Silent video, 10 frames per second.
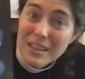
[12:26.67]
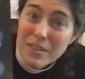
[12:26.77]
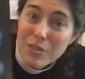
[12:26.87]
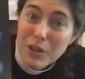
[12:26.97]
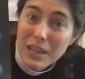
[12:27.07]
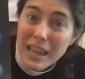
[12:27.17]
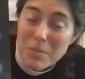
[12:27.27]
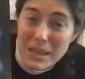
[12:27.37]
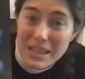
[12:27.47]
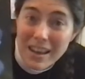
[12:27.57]

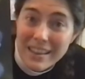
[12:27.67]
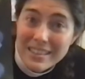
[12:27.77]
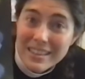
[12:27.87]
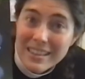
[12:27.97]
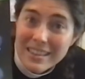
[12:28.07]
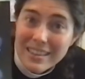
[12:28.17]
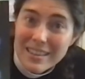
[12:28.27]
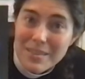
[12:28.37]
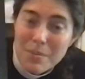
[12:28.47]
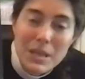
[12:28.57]
forget-me-not,
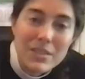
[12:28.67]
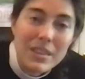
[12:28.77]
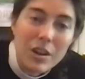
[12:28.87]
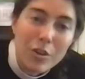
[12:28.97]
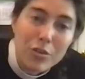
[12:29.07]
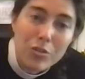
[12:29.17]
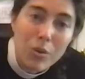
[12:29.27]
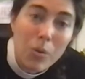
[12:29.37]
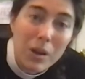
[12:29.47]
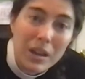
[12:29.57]
means that her
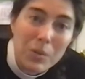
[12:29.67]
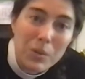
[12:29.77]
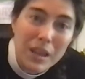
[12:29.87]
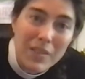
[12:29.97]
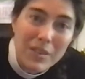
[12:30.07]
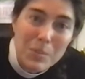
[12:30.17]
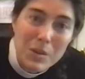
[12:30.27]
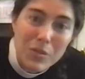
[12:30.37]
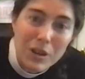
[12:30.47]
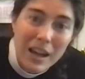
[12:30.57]
story will never
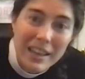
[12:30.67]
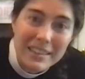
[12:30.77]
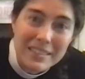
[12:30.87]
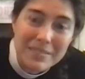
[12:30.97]
be forgotten.